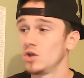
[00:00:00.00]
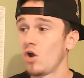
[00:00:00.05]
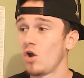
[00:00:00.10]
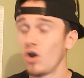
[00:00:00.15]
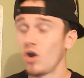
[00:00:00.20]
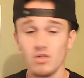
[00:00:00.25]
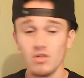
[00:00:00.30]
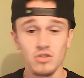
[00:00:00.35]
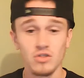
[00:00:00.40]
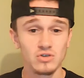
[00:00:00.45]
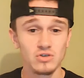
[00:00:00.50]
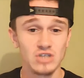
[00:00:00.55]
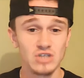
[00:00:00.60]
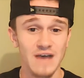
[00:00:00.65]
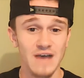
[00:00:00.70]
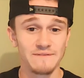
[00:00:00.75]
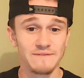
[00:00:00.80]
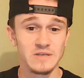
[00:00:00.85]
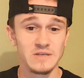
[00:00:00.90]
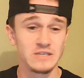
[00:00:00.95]
All those
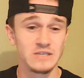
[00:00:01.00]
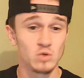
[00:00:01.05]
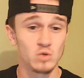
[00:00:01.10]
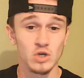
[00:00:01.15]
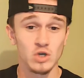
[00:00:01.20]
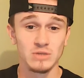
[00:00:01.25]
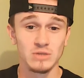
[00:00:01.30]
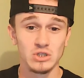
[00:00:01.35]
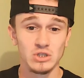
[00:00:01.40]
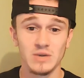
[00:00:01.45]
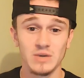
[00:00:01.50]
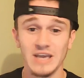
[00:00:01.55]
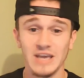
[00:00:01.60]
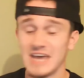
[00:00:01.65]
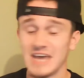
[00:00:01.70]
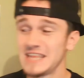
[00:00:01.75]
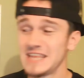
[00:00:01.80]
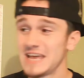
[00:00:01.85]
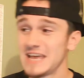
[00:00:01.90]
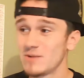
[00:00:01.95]
conferences we're going to be doing.
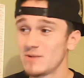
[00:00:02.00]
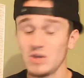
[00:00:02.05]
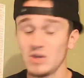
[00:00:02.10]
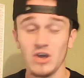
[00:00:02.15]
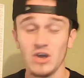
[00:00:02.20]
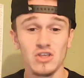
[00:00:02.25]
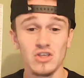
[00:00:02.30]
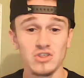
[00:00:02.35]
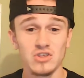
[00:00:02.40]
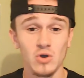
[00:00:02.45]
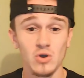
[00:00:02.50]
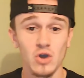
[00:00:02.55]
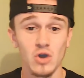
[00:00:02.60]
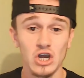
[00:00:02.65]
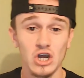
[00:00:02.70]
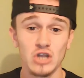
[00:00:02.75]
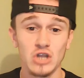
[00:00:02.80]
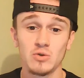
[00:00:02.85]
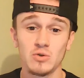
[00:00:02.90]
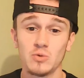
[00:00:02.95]
And then we also are
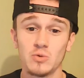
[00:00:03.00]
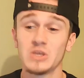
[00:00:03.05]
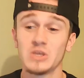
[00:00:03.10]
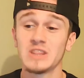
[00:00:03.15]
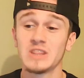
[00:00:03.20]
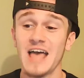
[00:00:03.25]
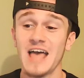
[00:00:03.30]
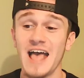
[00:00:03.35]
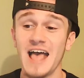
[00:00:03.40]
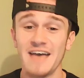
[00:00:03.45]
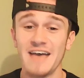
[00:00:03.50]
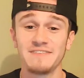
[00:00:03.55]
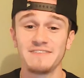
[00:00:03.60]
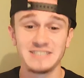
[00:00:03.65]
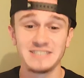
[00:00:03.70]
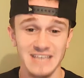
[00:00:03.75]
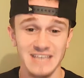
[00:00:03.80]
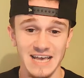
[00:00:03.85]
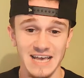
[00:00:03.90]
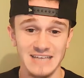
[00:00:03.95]
going to be doing the
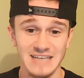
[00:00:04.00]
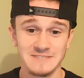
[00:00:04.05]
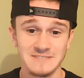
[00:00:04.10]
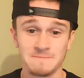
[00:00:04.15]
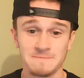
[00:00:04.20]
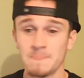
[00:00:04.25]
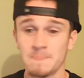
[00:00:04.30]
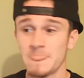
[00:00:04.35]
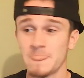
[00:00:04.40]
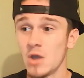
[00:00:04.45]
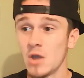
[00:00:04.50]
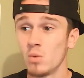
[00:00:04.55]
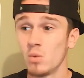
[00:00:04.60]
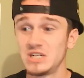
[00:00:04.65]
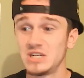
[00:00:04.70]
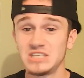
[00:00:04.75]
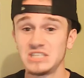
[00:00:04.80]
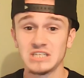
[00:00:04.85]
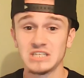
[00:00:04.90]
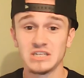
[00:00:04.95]
FCS,
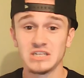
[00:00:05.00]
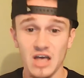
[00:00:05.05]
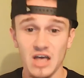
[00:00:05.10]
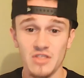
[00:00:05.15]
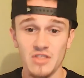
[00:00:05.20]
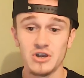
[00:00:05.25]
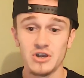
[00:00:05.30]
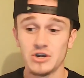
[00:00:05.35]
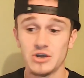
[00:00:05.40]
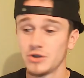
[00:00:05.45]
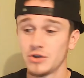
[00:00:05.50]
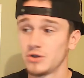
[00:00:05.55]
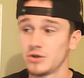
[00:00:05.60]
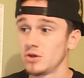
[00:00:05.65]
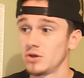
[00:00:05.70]
which is another,